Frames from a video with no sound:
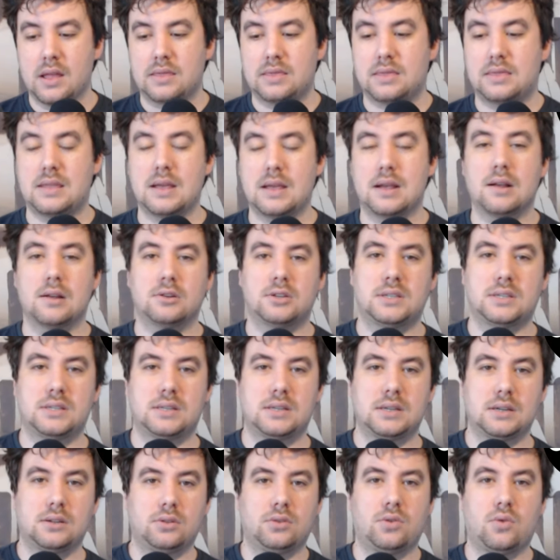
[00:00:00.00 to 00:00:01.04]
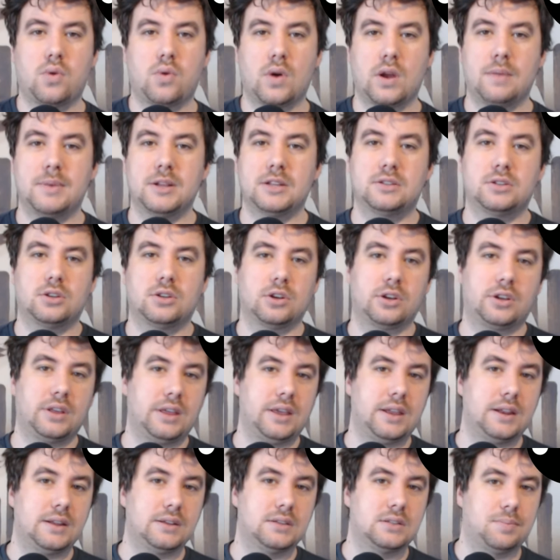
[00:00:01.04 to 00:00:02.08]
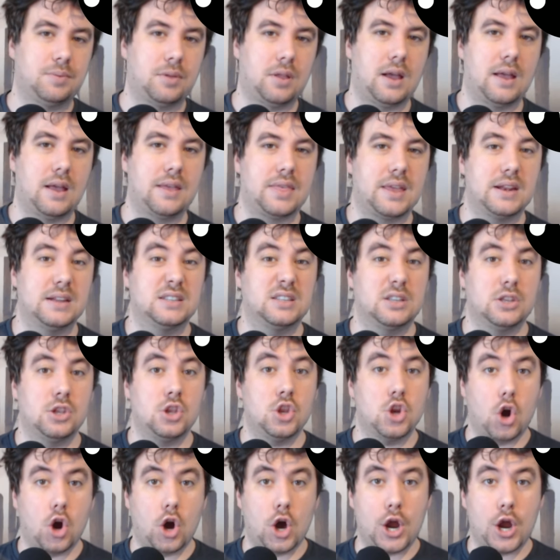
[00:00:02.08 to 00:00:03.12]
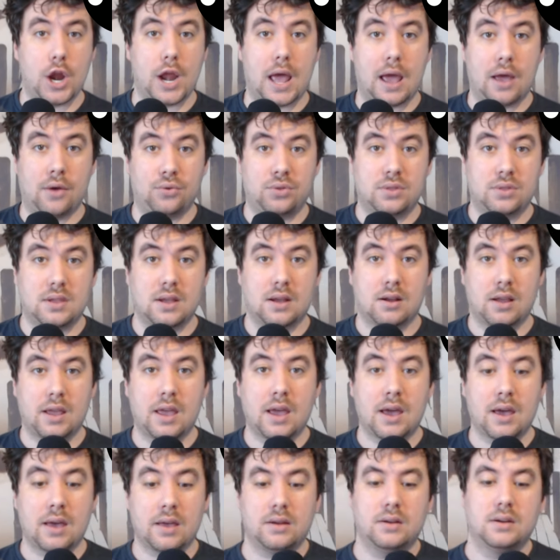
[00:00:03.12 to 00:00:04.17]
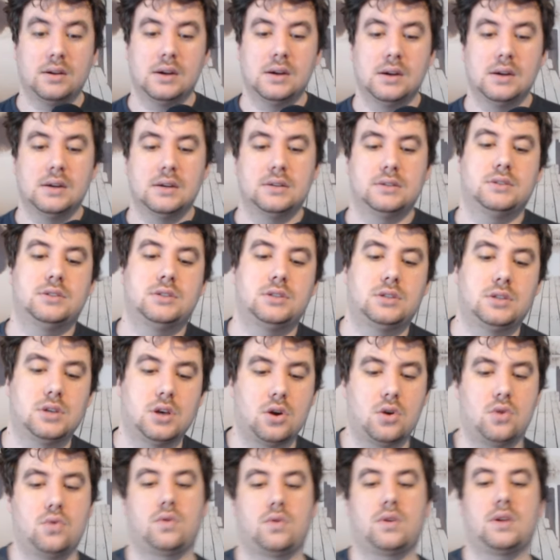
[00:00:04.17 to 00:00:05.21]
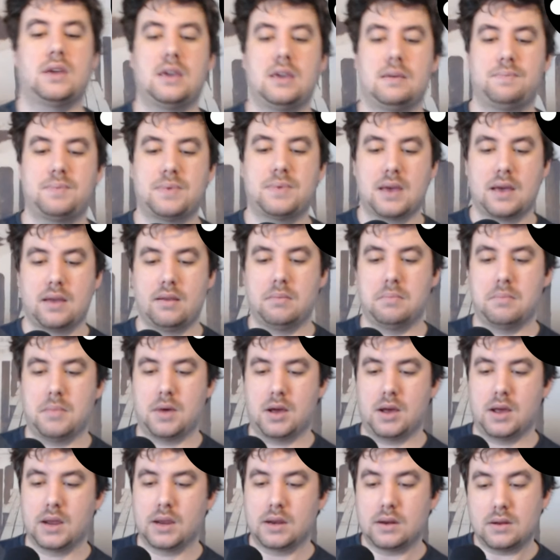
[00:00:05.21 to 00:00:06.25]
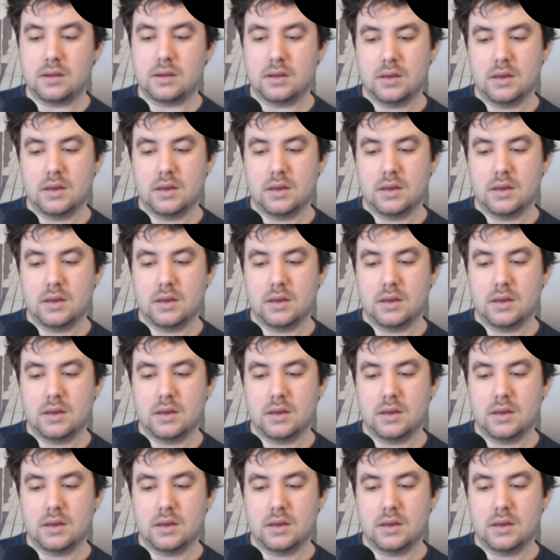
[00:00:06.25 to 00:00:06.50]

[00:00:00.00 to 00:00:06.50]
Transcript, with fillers: there's still quite a bit of circulating supply that is not out there yet. So keep that in mind.